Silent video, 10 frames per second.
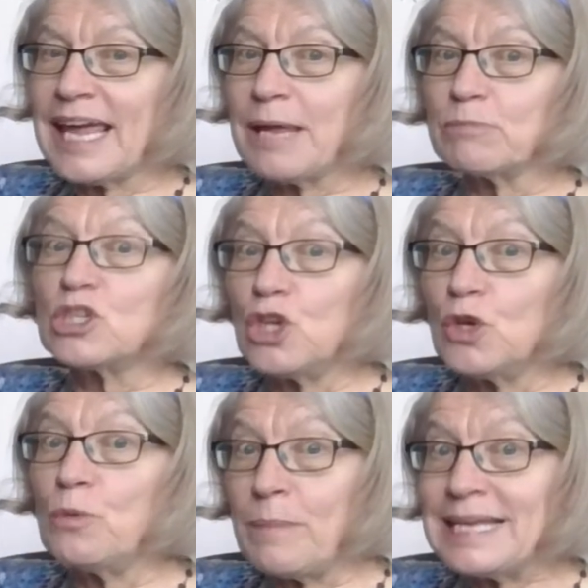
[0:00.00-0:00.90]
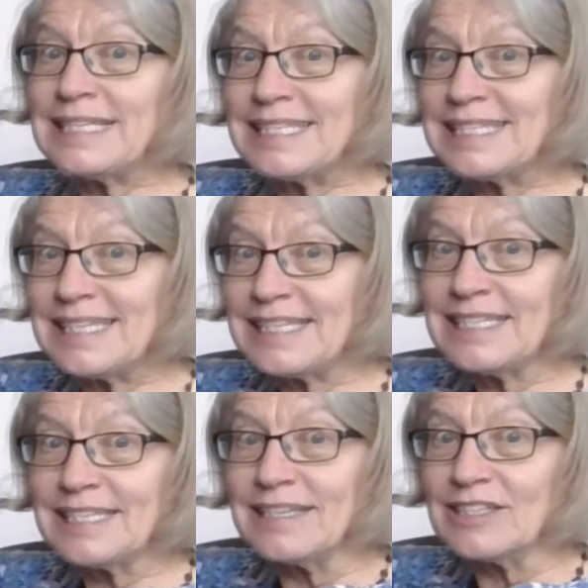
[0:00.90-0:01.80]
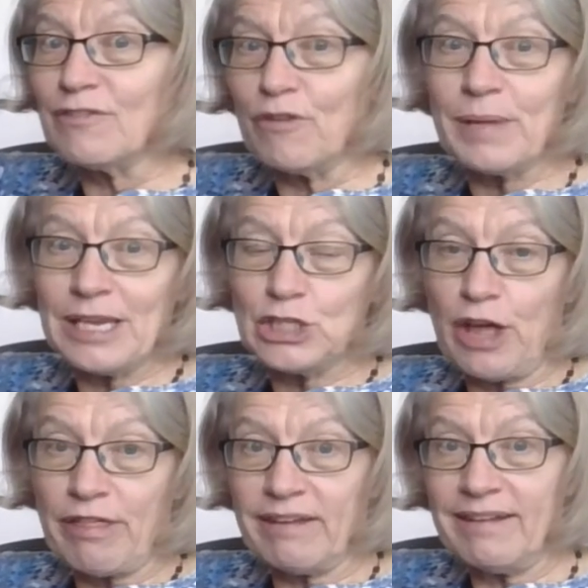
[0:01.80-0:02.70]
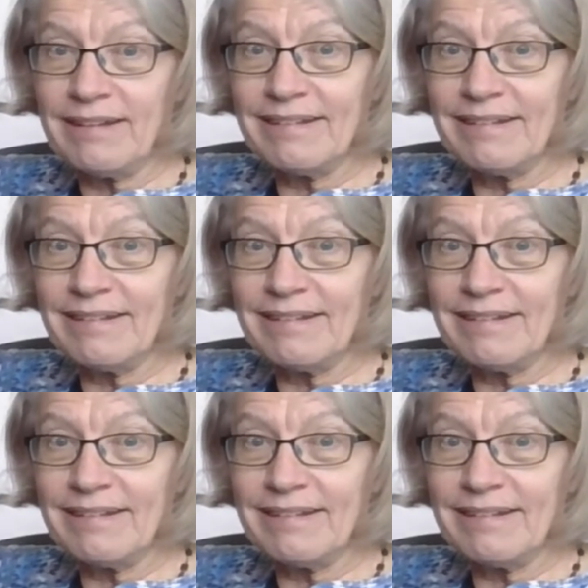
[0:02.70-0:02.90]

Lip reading: keep 2 meters distant from each other,